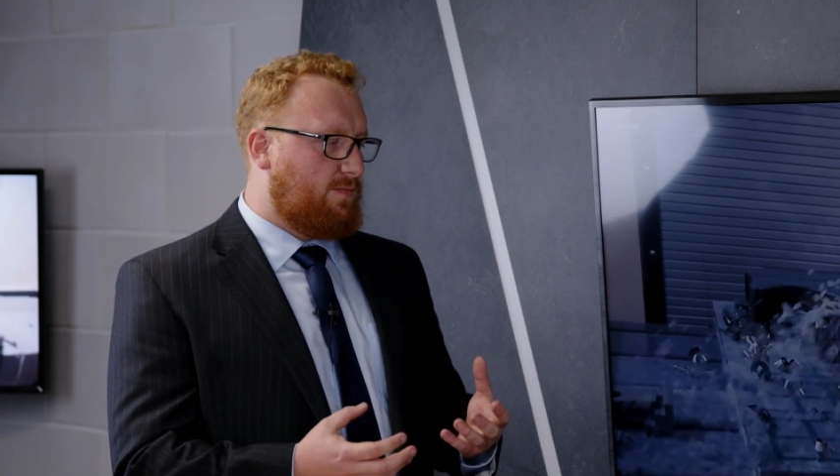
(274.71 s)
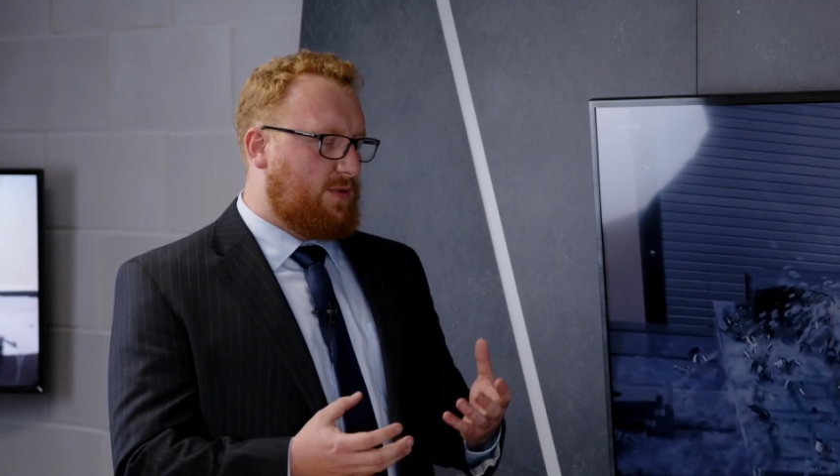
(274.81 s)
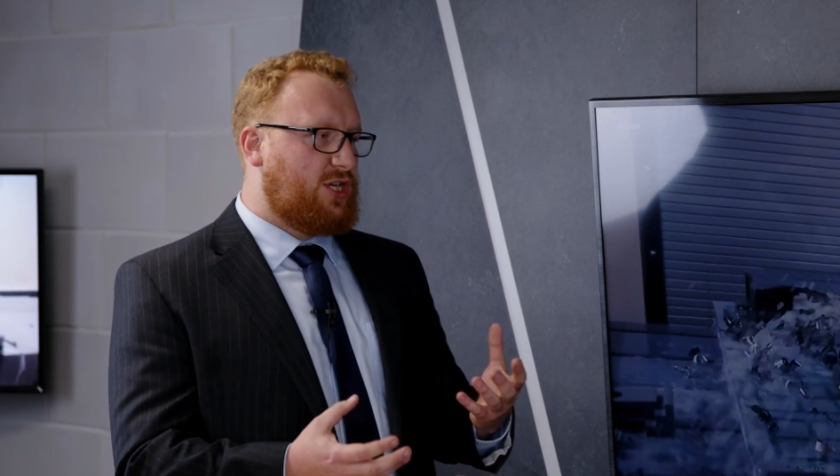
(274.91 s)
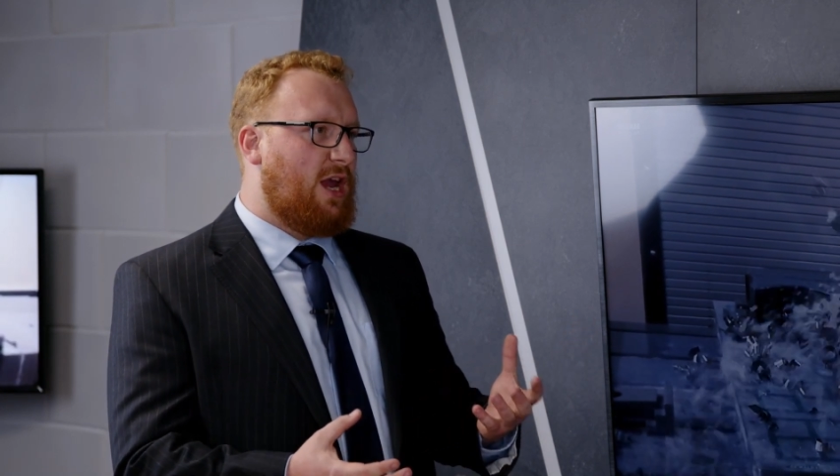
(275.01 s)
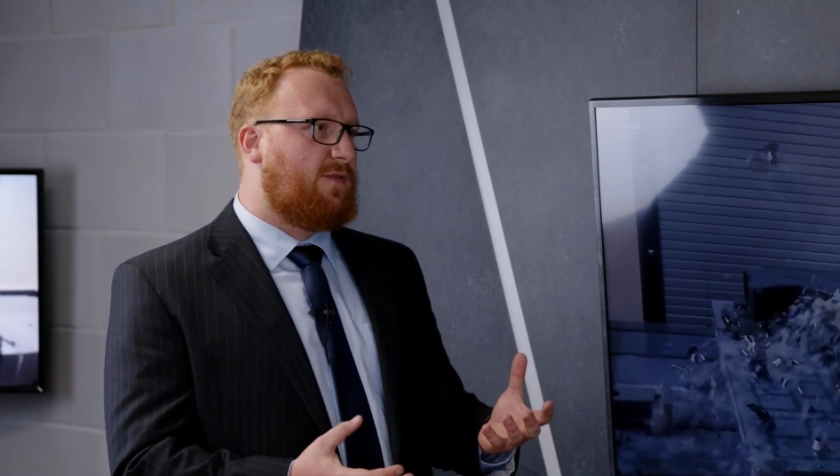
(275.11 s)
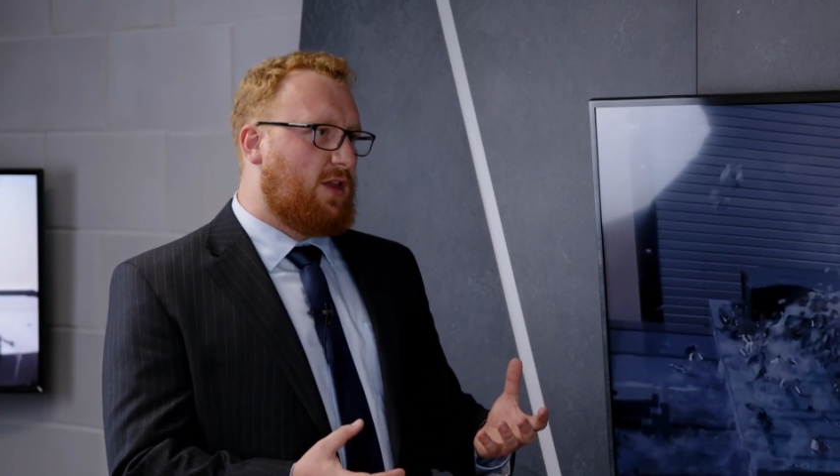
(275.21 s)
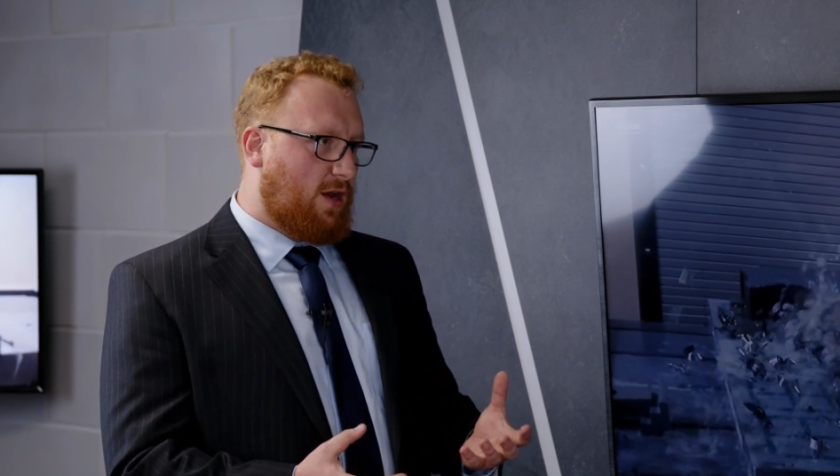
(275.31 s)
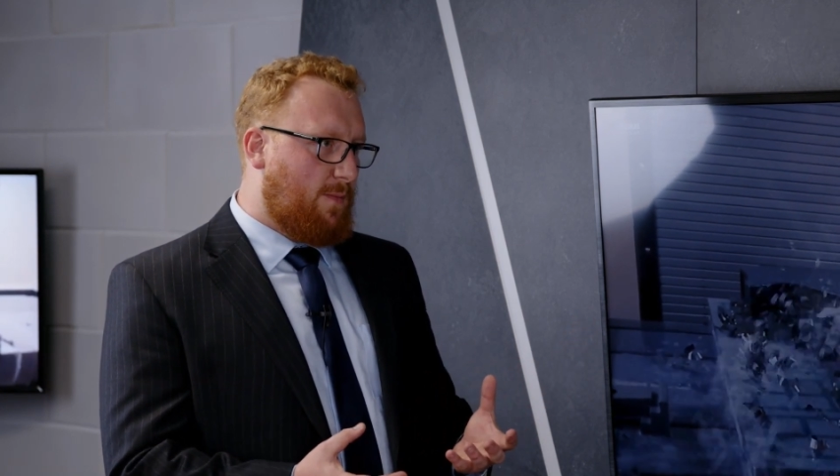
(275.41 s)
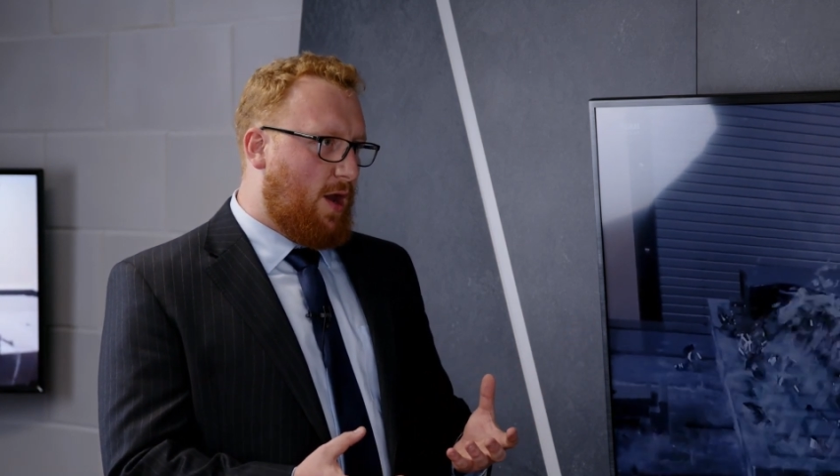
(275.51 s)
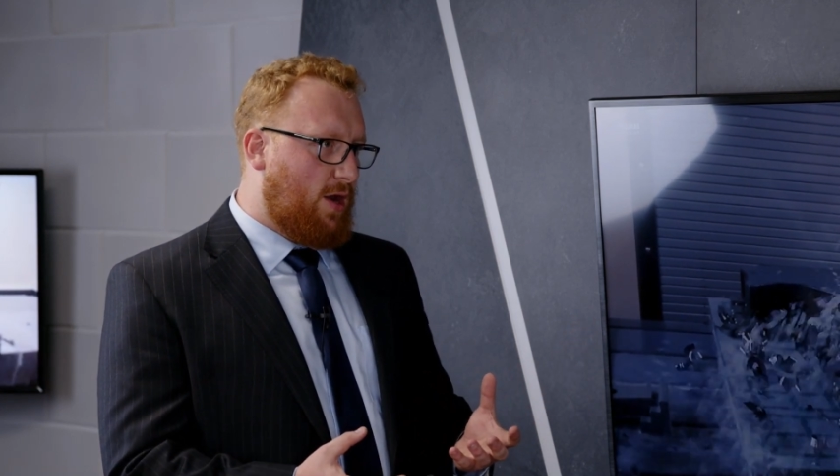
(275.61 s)
Shift of the
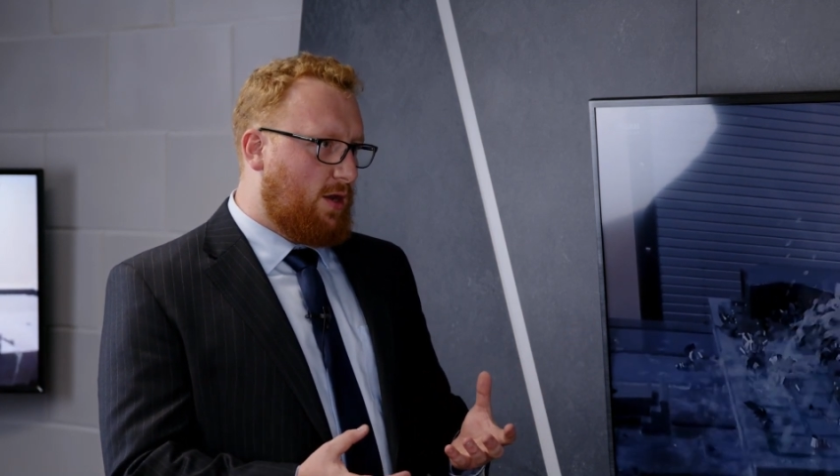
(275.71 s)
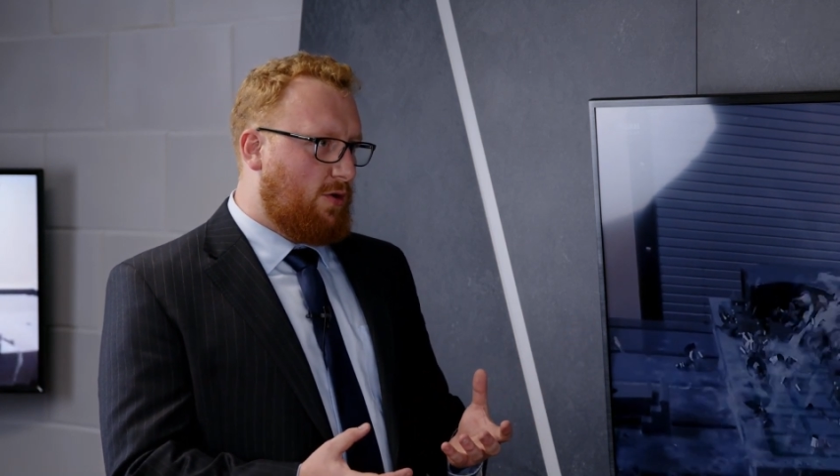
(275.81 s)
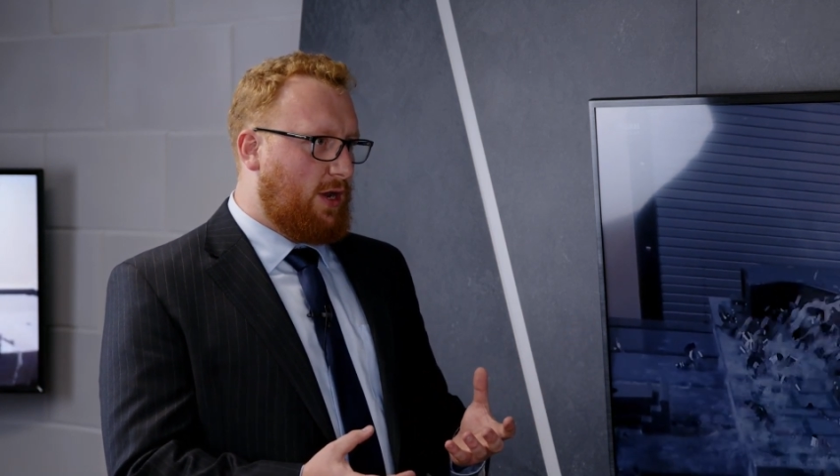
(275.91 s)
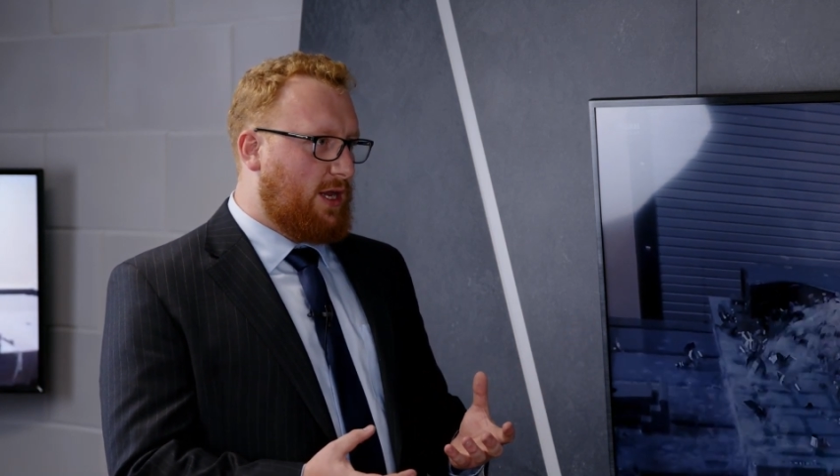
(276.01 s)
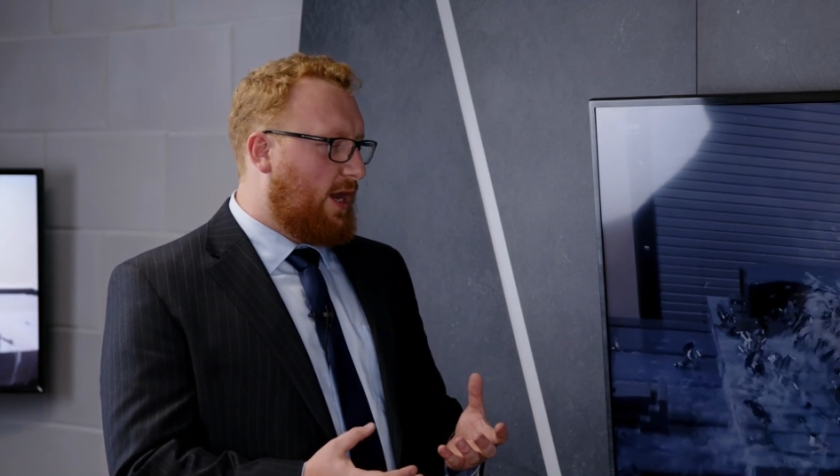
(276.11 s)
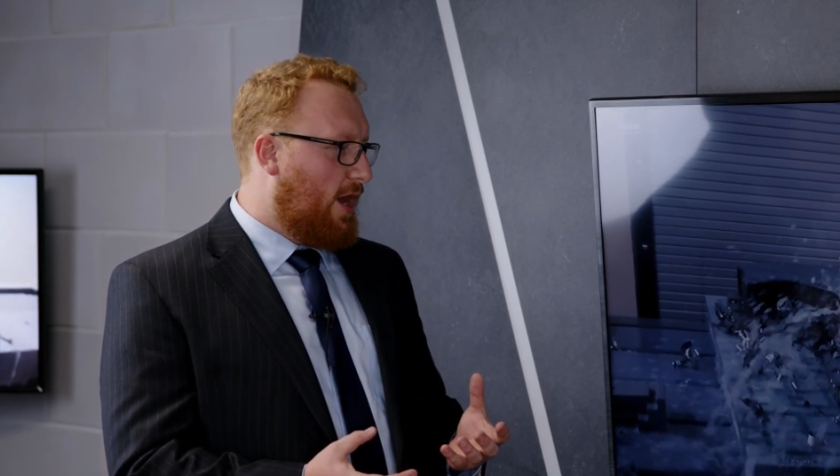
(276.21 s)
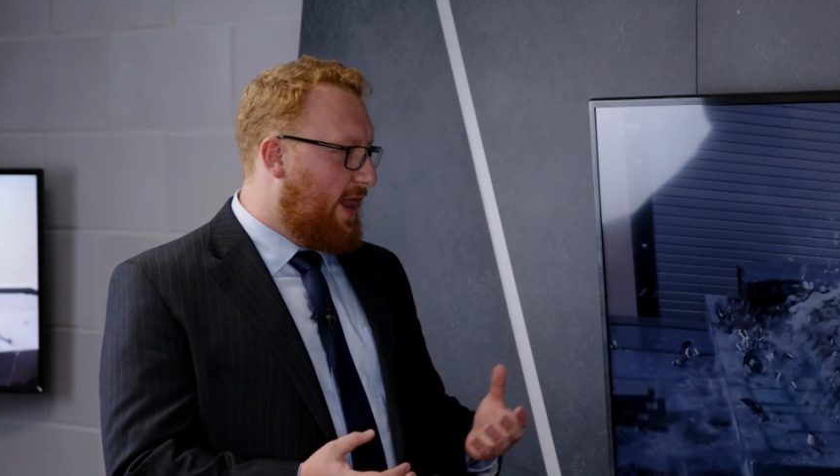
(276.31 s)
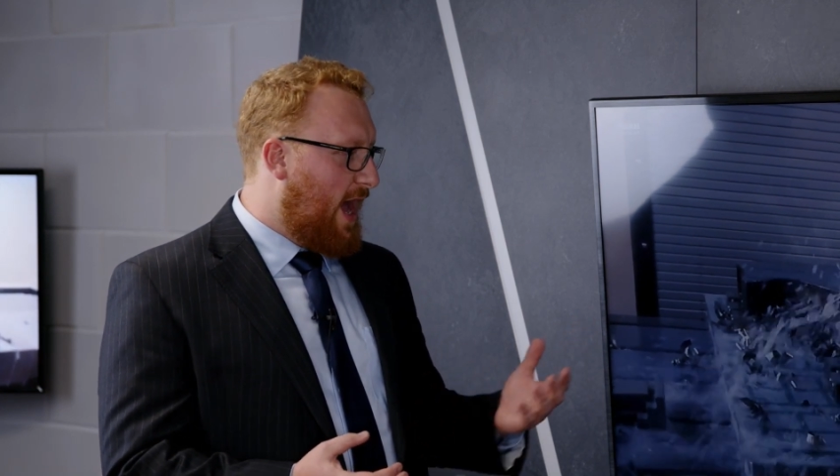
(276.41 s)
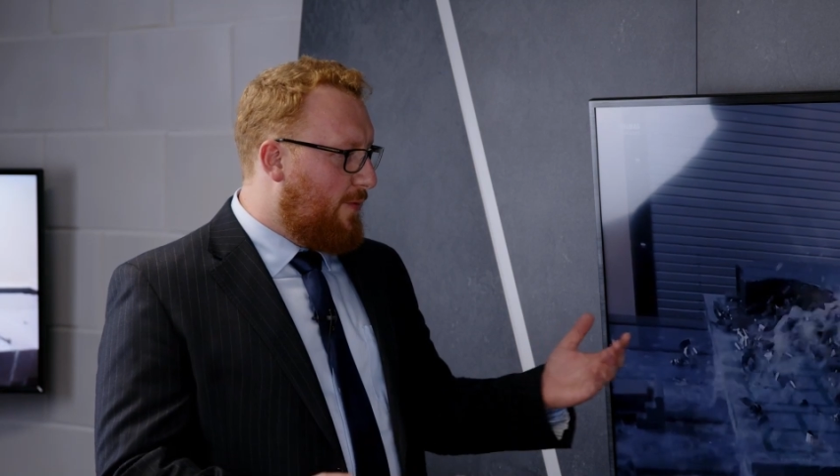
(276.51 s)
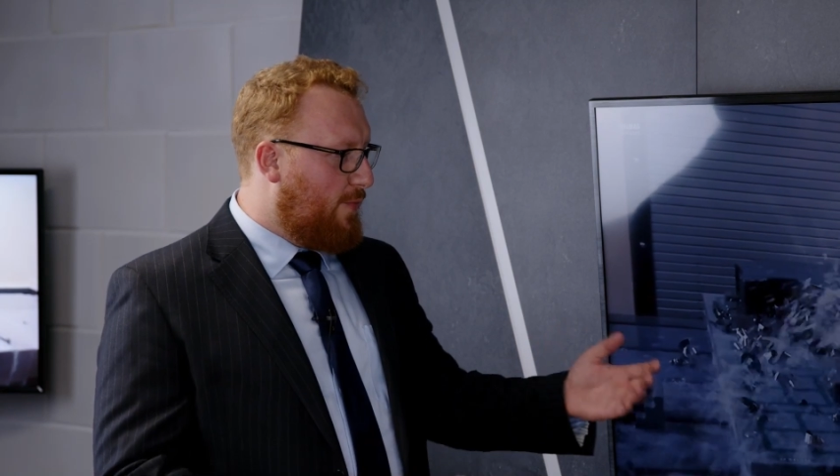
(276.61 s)
component or anything like
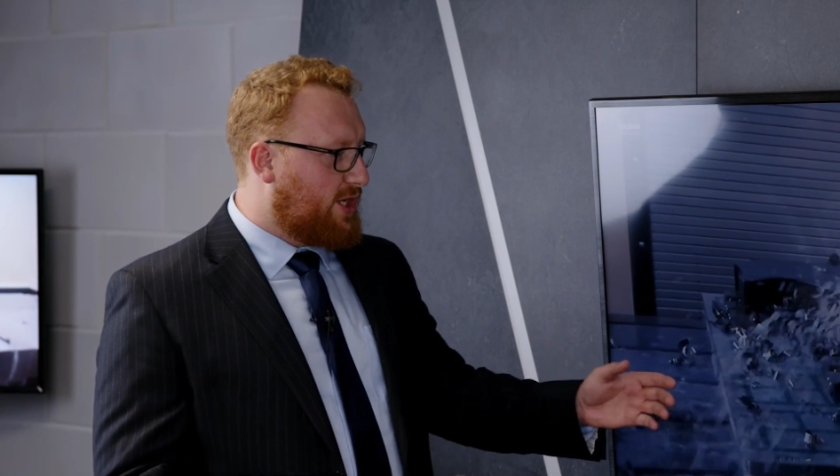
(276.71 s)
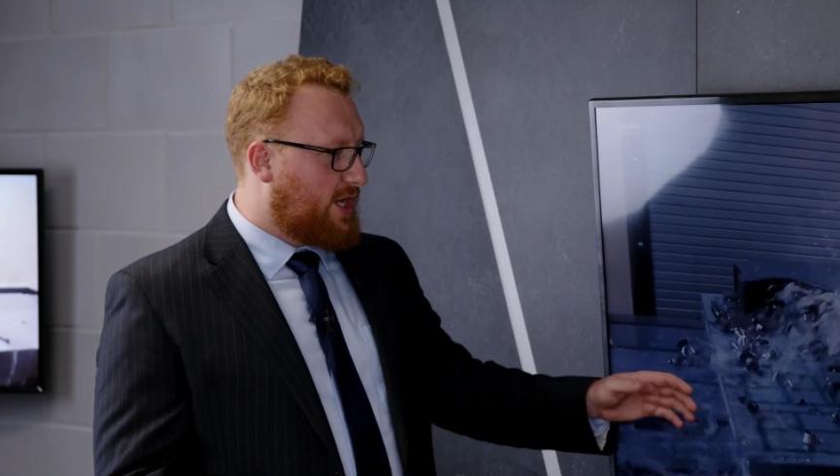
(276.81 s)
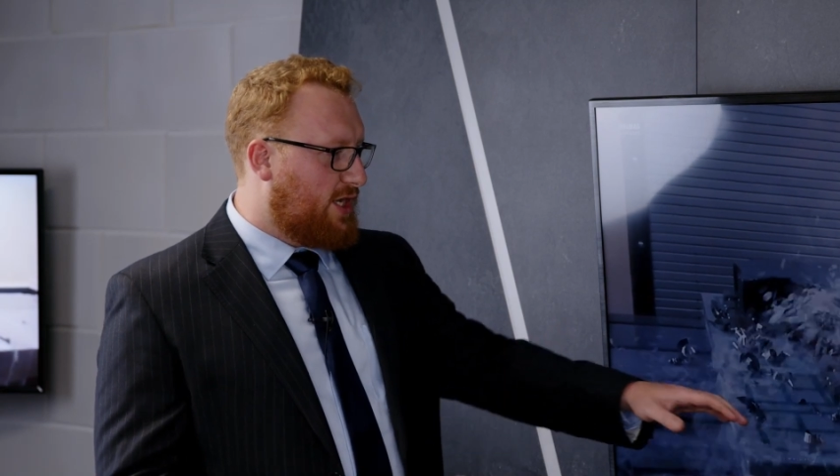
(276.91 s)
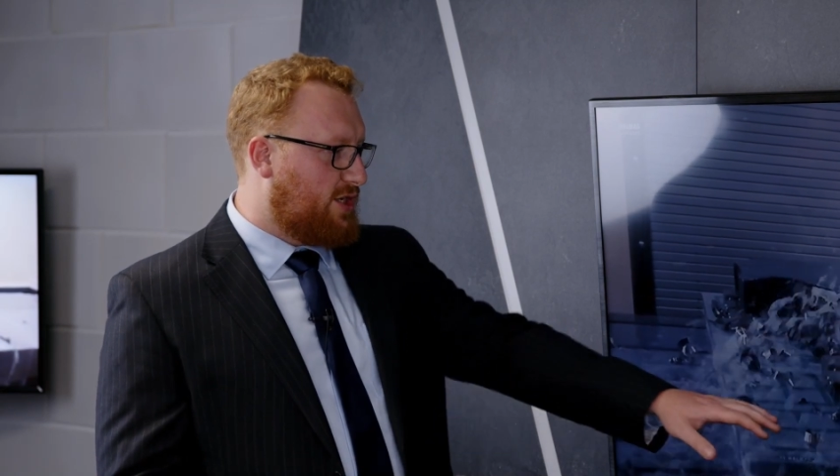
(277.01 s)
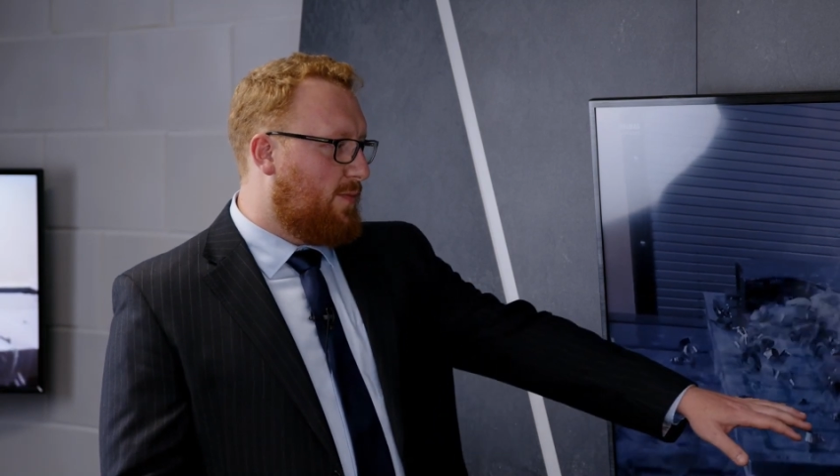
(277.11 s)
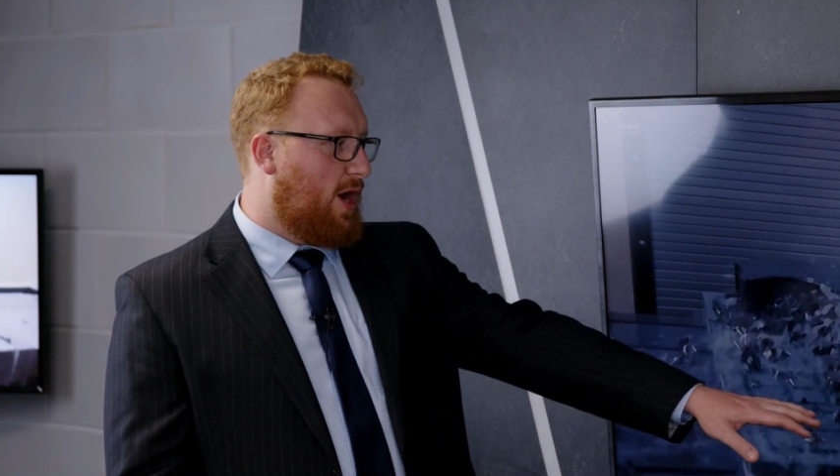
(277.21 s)
that, in which case you